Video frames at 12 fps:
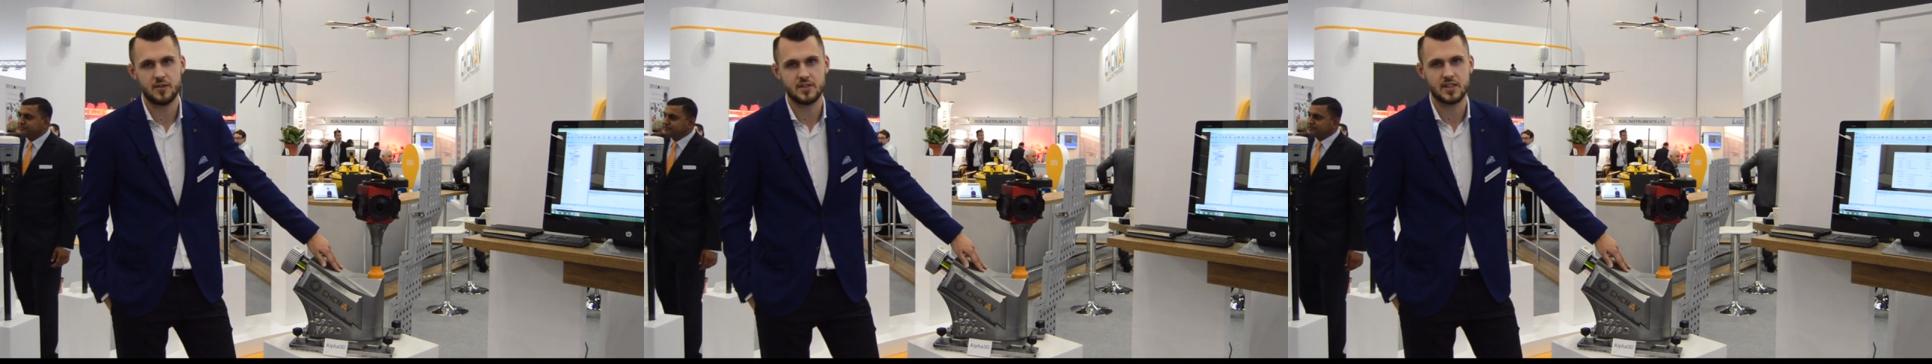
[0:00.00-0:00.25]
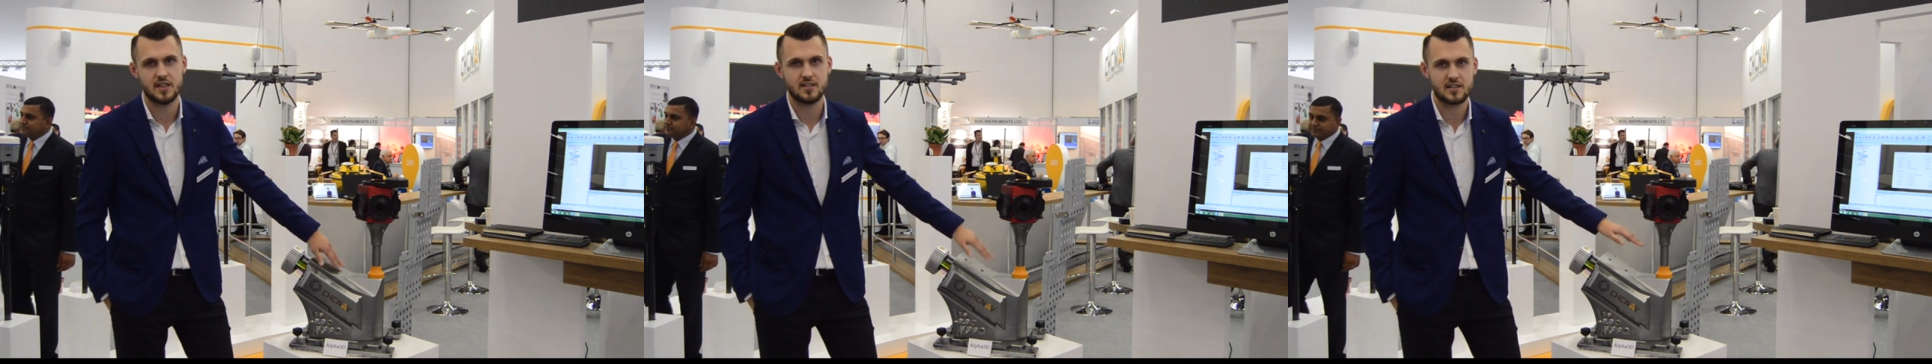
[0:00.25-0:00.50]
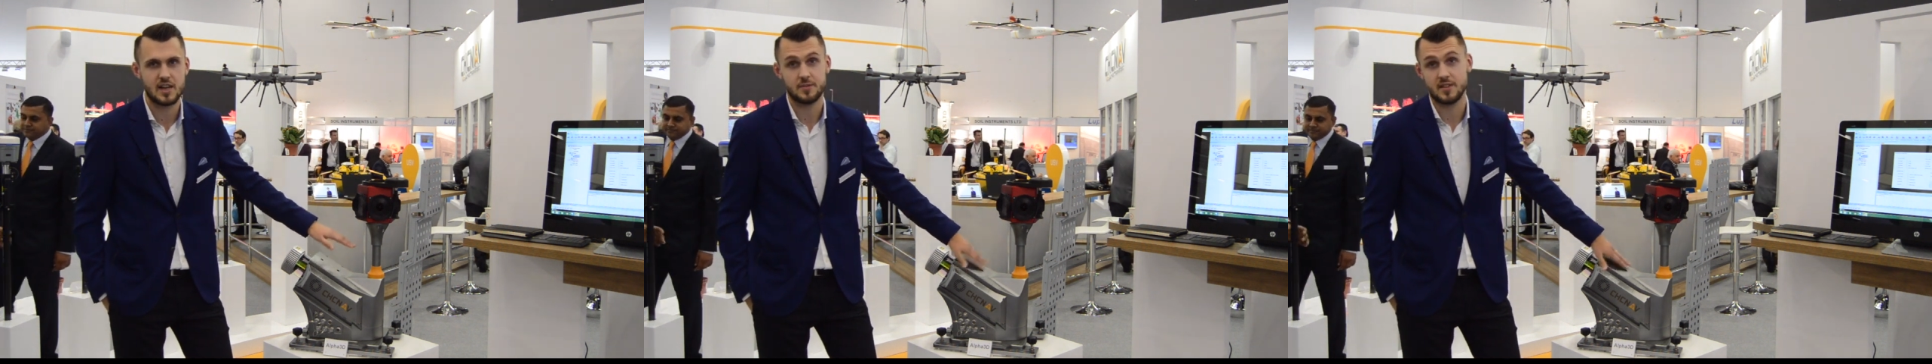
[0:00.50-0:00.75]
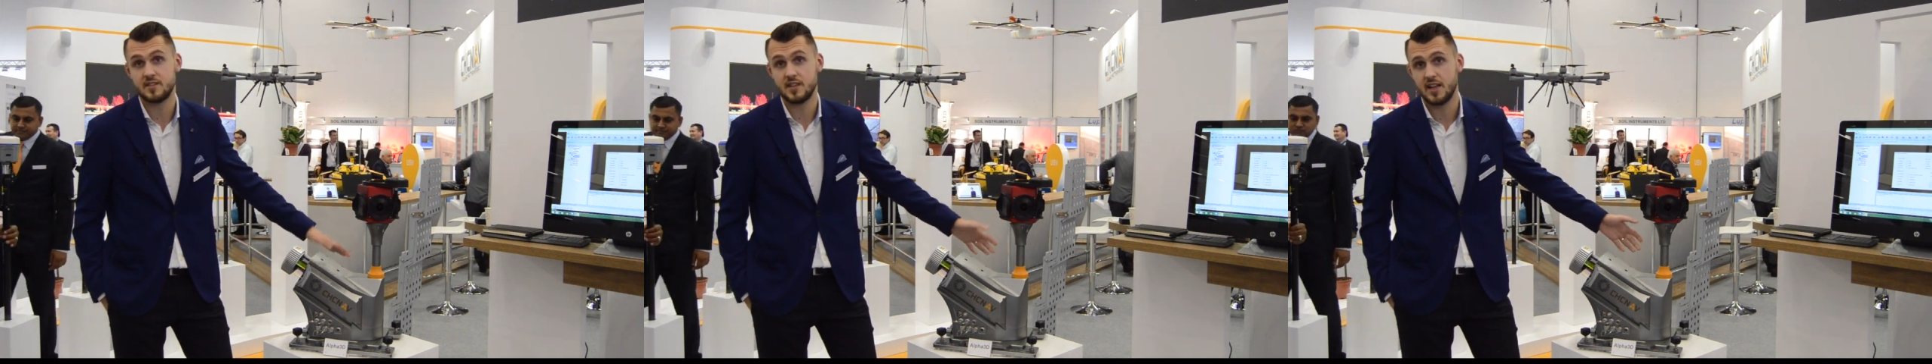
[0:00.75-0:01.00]
50
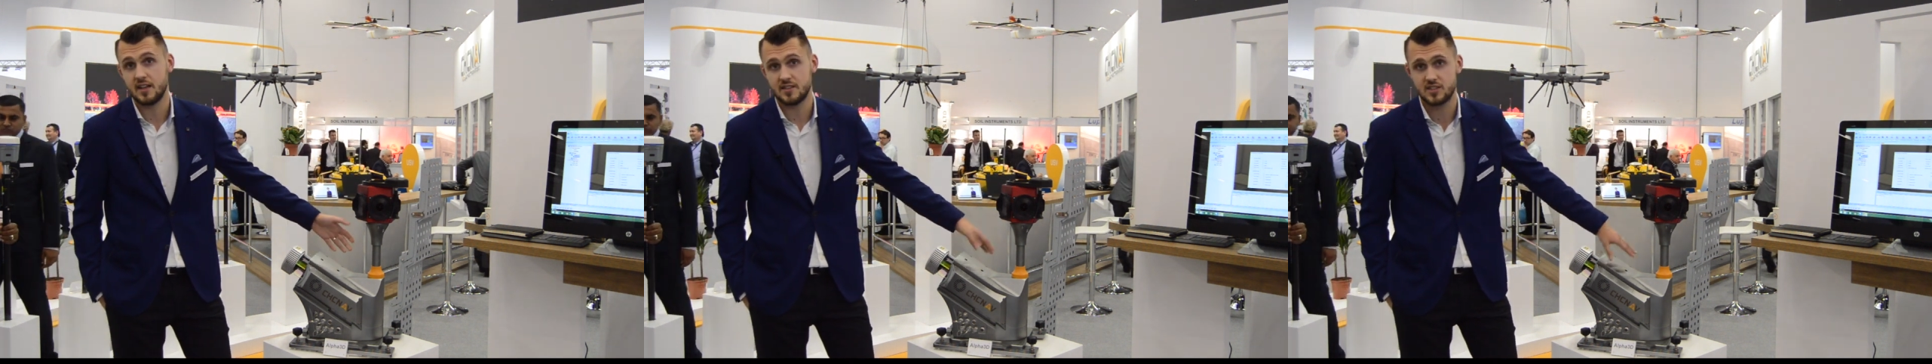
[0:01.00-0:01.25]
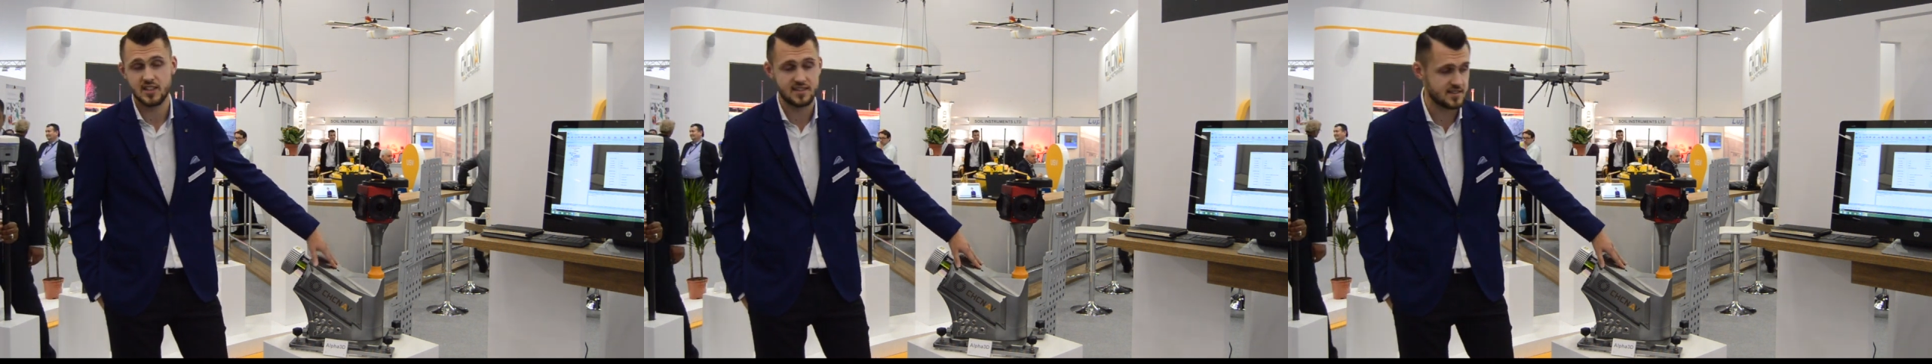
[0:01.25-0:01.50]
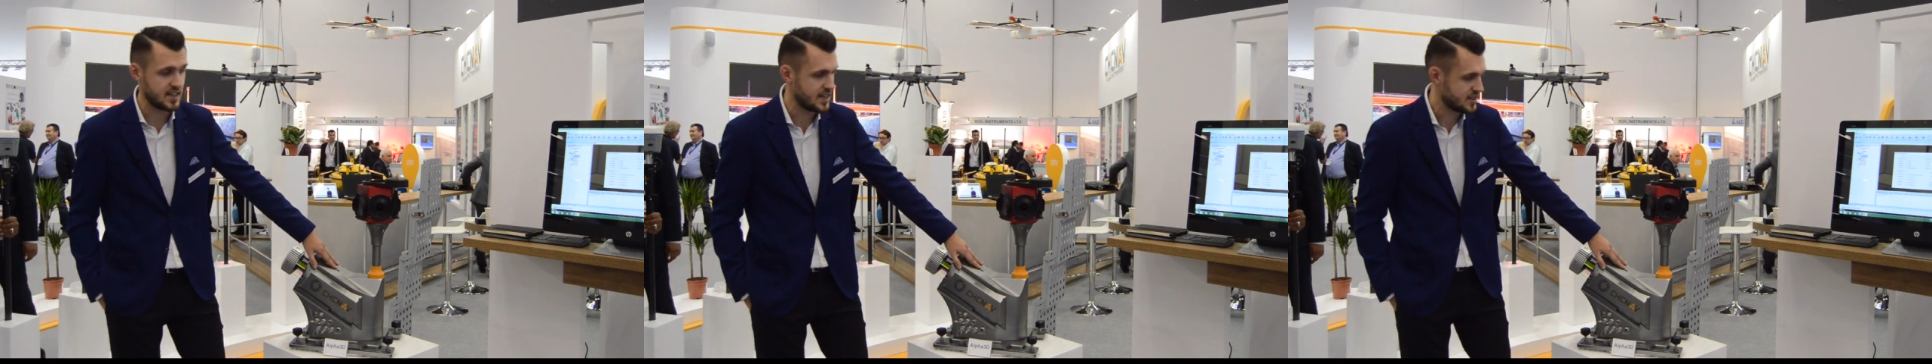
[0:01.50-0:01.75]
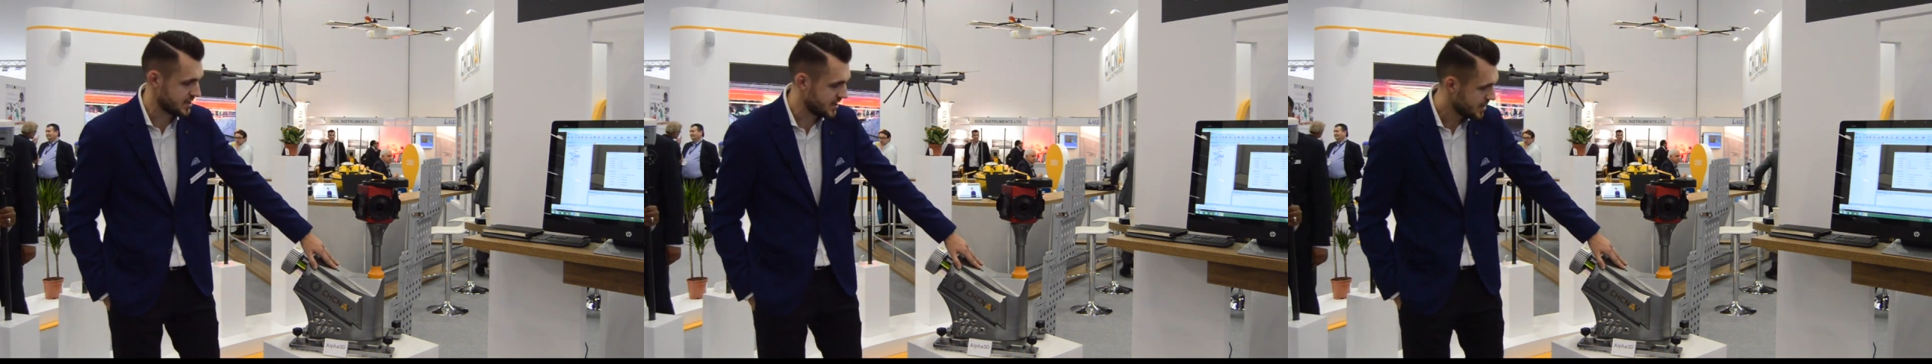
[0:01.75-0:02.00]
kilograms and here is just
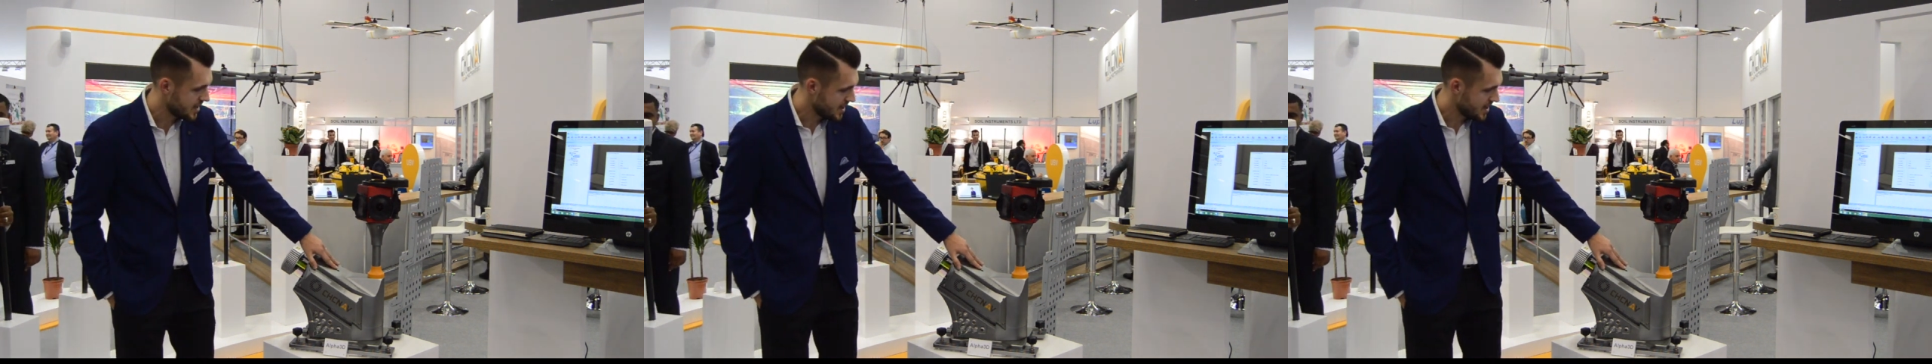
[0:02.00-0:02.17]
90.